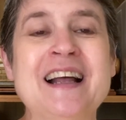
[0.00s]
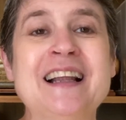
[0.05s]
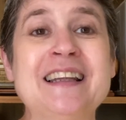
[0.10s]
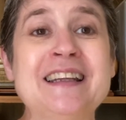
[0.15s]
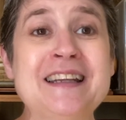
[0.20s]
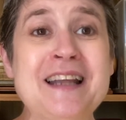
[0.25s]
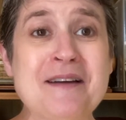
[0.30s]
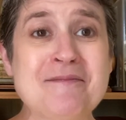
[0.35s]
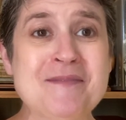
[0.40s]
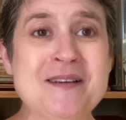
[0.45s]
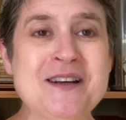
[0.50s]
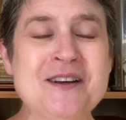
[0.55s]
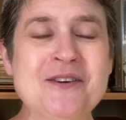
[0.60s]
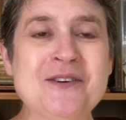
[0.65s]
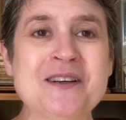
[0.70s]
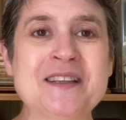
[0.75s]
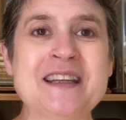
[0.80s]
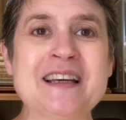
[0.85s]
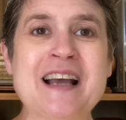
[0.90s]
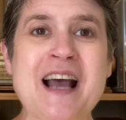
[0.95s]
Let me know
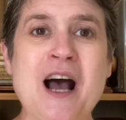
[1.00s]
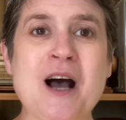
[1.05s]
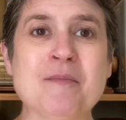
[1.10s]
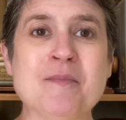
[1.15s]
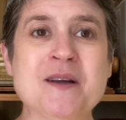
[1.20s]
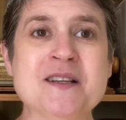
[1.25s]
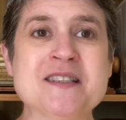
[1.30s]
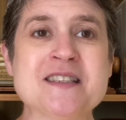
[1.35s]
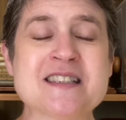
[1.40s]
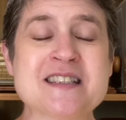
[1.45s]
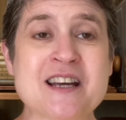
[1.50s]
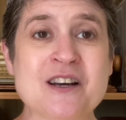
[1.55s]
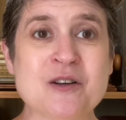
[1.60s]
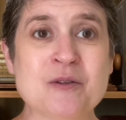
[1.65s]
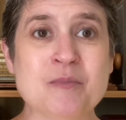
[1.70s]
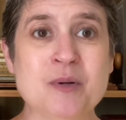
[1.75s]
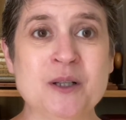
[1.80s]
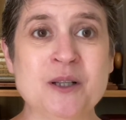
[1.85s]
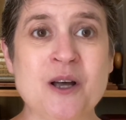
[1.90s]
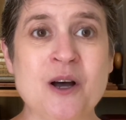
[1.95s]
in the comments
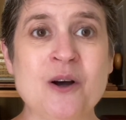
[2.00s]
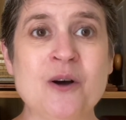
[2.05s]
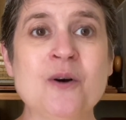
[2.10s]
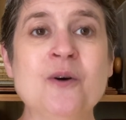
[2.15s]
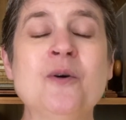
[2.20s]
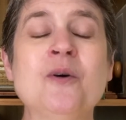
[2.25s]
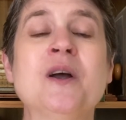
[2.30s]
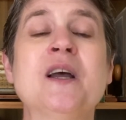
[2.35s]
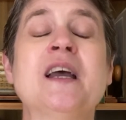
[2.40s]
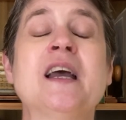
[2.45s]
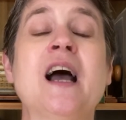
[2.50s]
down below.